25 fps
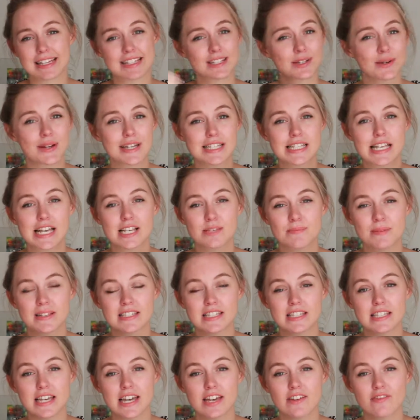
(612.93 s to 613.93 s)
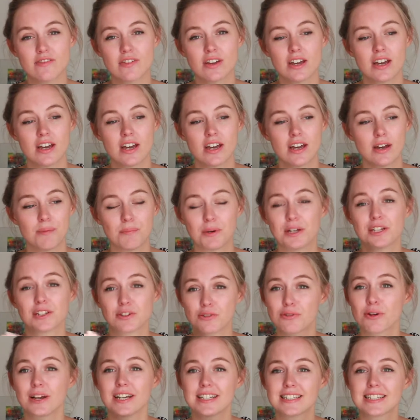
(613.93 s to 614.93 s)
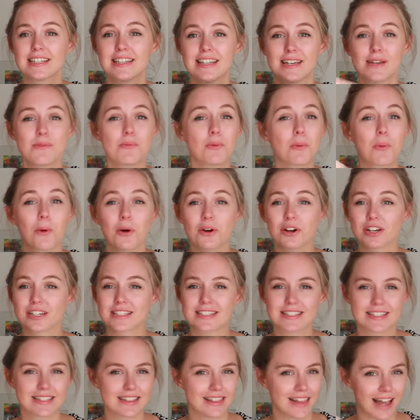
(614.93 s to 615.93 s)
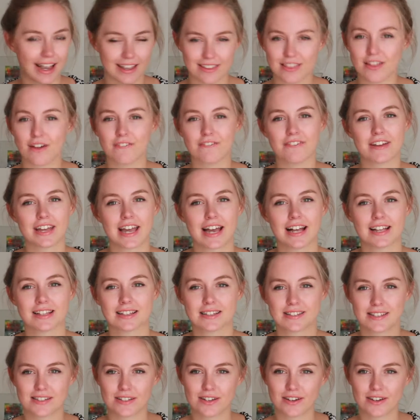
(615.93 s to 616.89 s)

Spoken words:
It's crazy expensive, but it crazily works like nothing else.